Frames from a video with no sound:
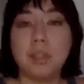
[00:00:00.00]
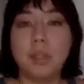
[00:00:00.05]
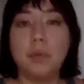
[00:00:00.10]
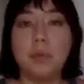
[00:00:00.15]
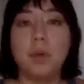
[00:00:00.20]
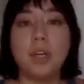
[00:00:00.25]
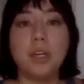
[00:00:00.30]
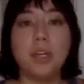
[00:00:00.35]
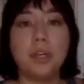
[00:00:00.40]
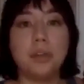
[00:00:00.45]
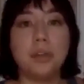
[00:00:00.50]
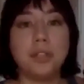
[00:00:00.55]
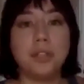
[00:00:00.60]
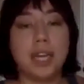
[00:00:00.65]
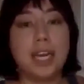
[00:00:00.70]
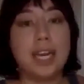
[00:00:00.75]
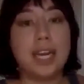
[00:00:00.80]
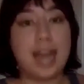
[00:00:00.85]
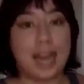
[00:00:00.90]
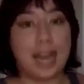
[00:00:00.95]
You want to use
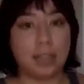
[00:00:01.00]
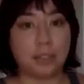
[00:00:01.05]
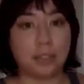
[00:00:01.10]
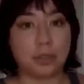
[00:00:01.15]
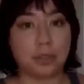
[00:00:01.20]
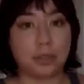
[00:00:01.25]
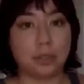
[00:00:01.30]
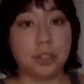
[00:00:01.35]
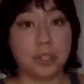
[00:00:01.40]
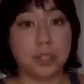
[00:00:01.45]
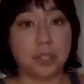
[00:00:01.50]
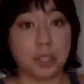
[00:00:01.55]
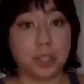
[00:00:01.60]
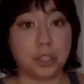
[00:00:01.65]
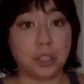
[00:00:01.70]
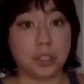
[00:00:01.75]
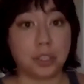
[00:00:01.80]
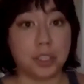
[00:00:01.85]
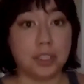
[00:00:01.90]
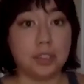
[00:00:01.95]
like a natural
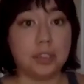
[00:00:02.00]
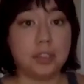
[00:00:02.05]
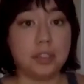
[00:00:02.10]
detergent.